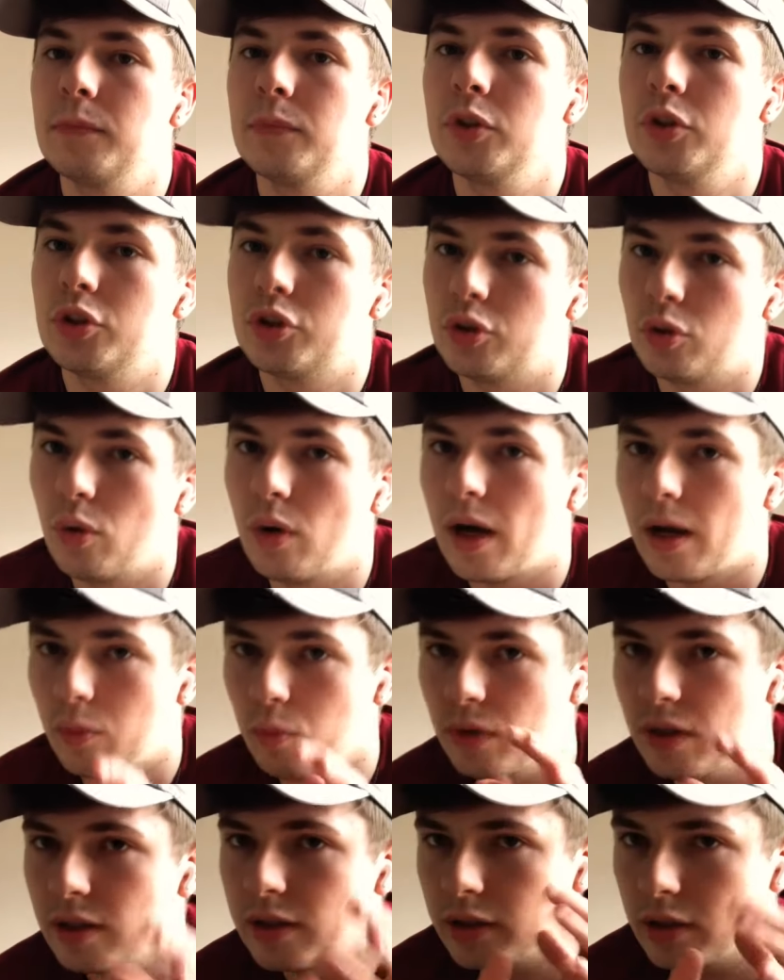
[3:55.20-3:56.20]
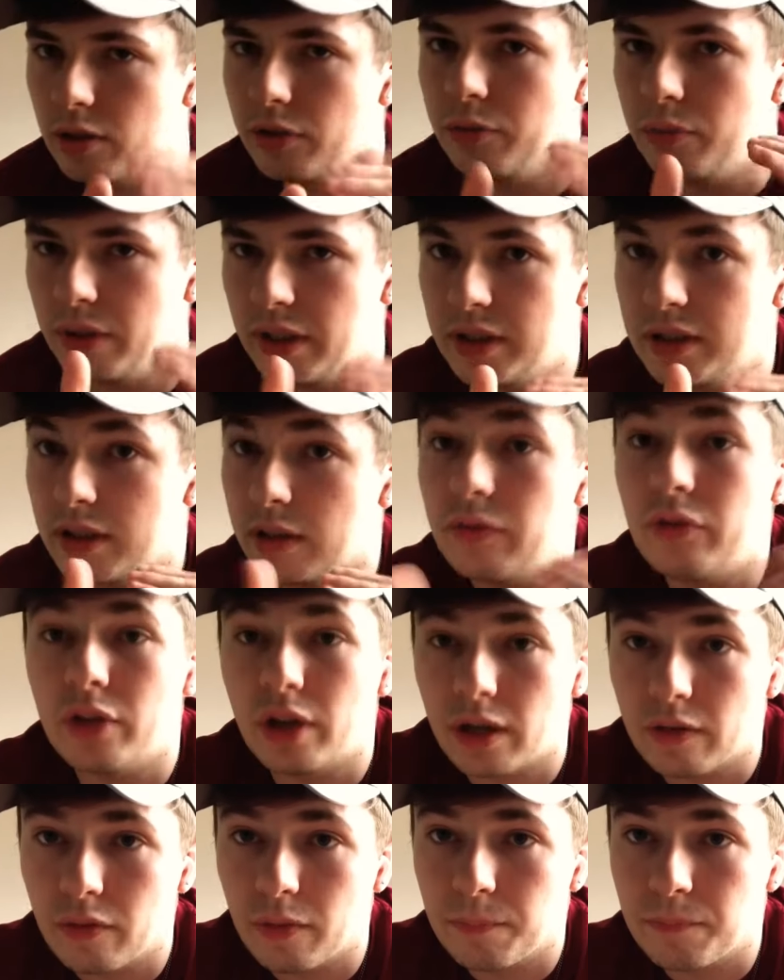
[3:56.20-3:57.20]
So I will include weights if you
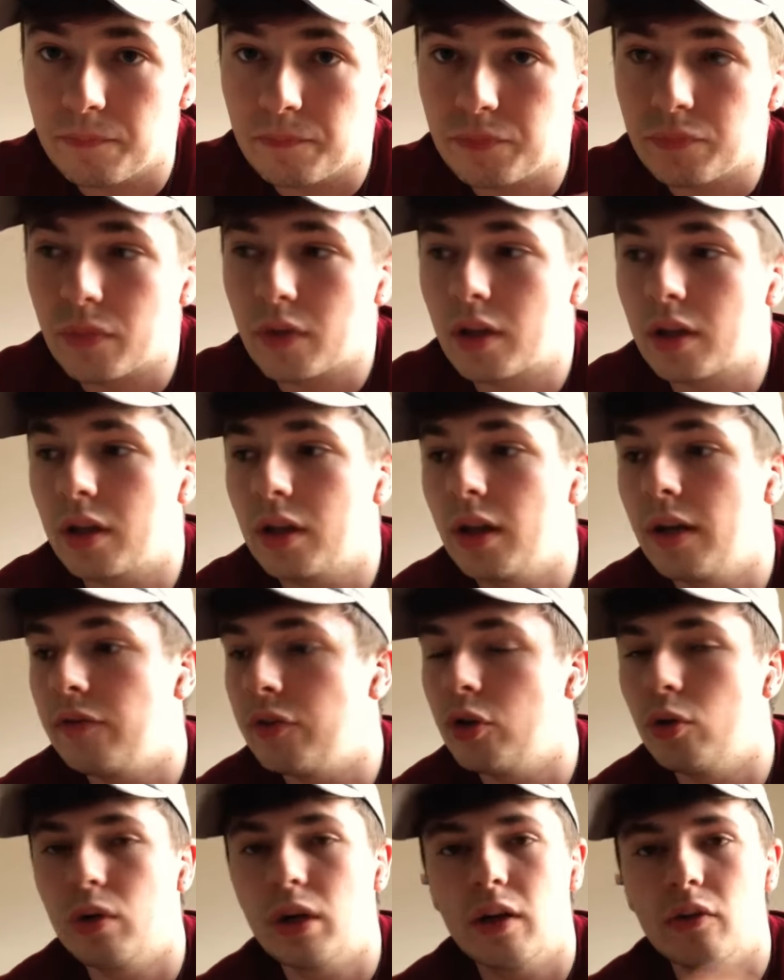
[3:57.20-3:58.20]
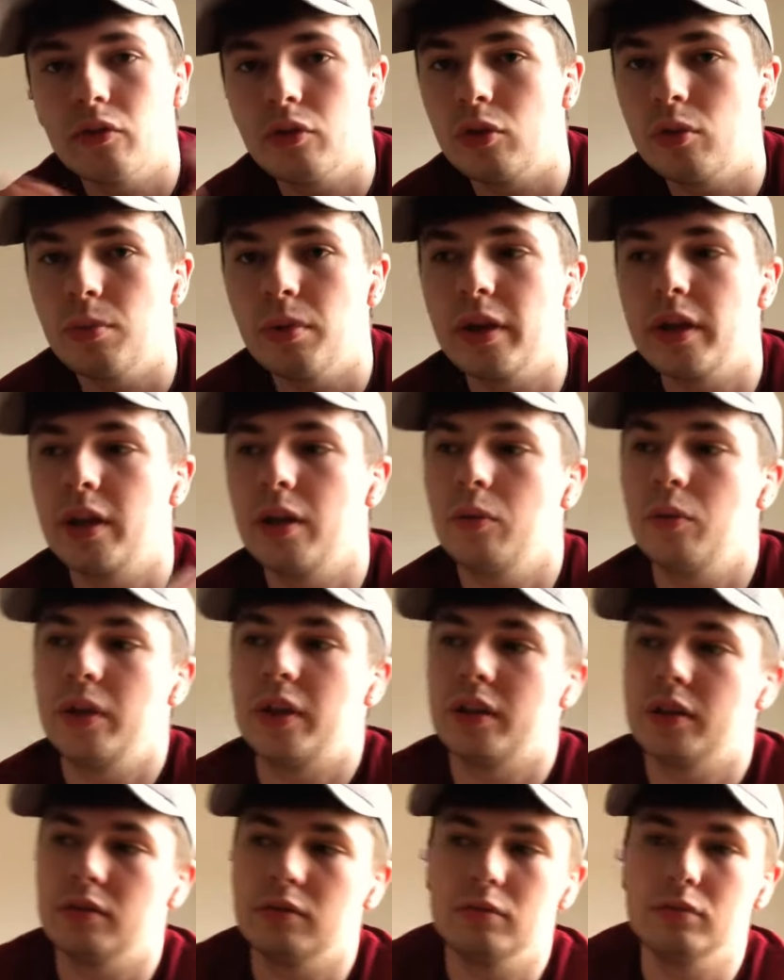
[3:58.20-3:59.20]
have them. If you don't have them, no biggie, we
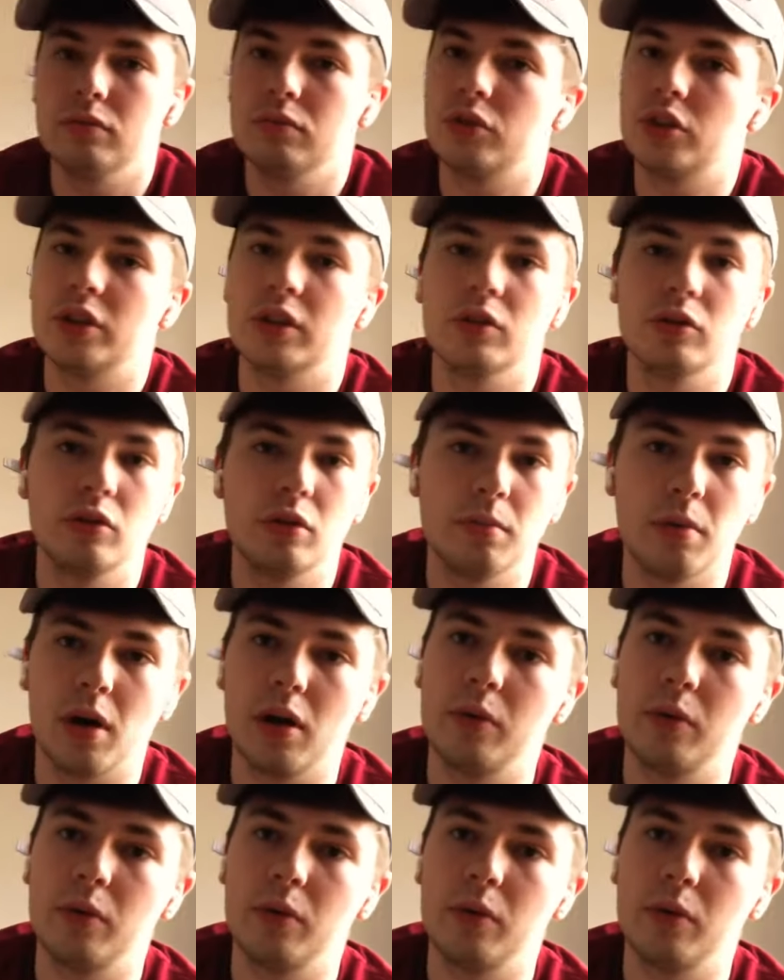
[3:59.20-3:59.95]
can still do the body